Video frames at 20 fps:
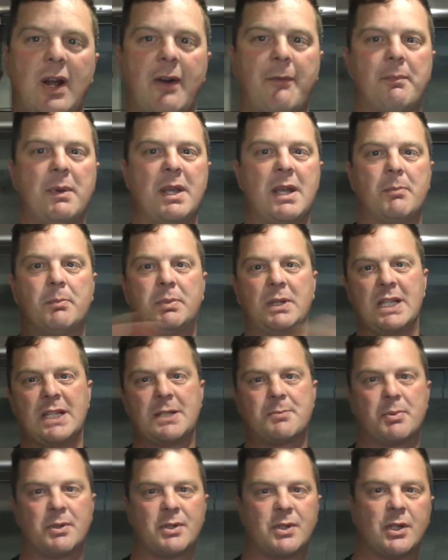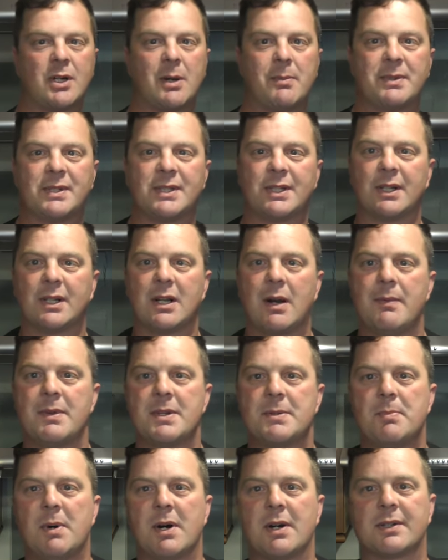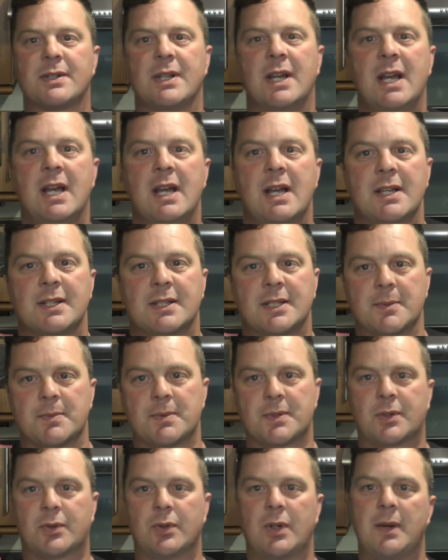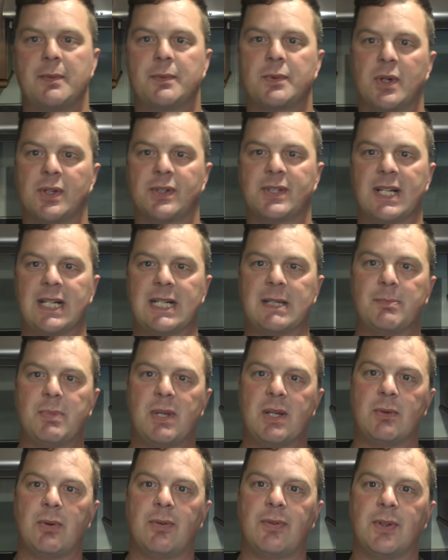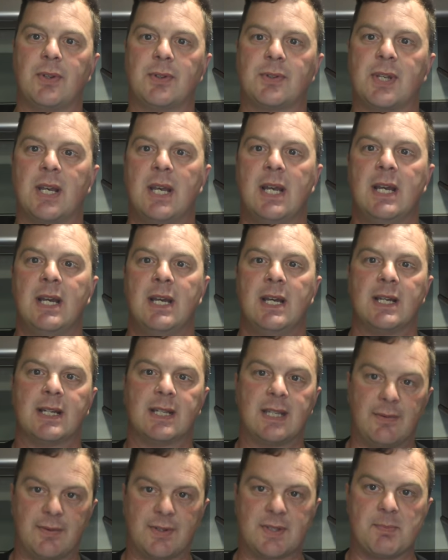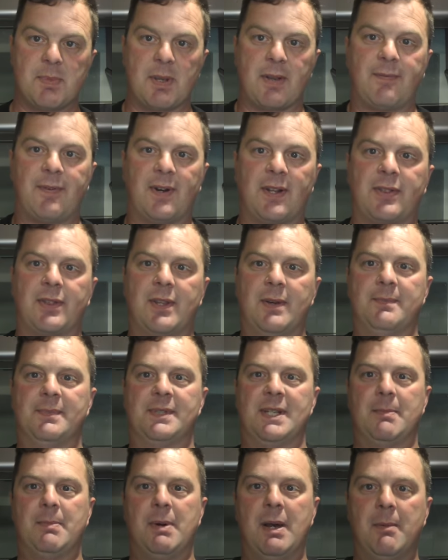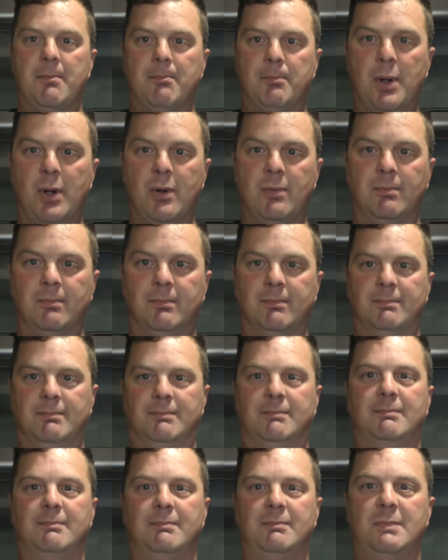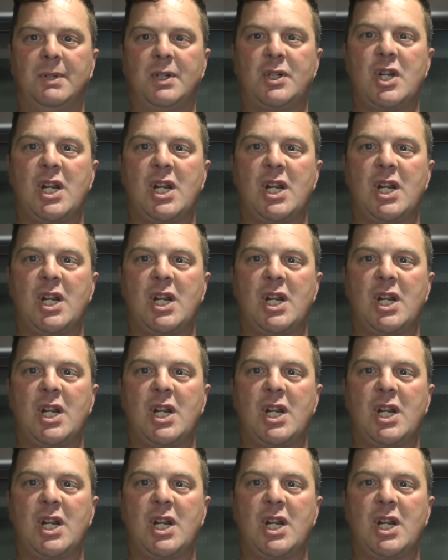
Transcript: Craft Beer. Please put your comments in the comments box. Subscribe to our daily beer reviews. Give us a big fat thumbs up. Boom! And